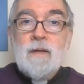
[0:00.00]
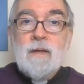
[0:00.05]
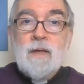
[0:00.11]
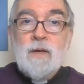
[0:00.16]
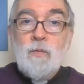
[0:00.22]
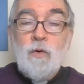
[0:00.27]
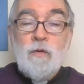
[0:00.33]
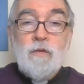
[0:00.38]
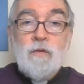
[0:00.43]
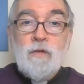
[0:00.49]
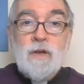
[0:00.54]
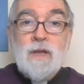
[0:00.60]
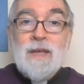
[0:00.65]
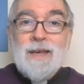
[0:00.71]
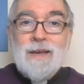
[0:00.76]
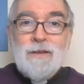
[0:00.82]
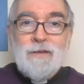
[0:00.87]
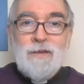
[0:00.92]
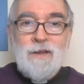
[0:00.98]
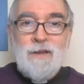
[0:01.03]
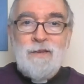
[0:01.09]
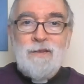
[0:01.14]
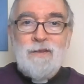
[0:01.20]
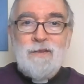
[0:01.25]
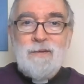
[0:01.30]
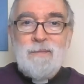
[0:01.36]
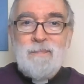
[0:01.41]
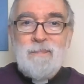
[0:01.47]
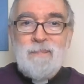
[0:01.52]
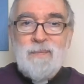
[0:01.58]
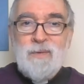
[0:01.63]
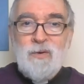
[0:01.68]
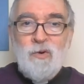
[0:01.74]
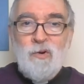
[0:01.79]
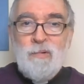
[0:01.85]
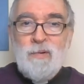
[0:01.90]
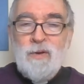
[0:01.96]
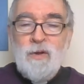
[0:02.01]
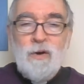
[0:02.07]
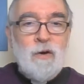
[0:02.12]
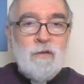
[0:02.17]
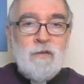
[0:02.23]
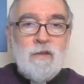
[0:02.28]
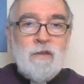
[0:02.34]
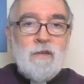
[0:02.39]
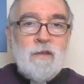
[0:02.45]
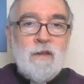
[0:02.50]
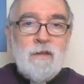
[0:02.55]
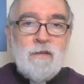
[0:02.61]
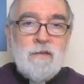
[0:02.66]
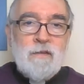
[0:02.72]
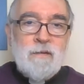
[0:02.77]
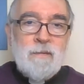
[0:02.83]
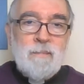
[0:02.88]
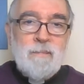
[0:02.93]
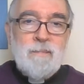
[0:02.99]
He wasn't an egotist or a narcissist.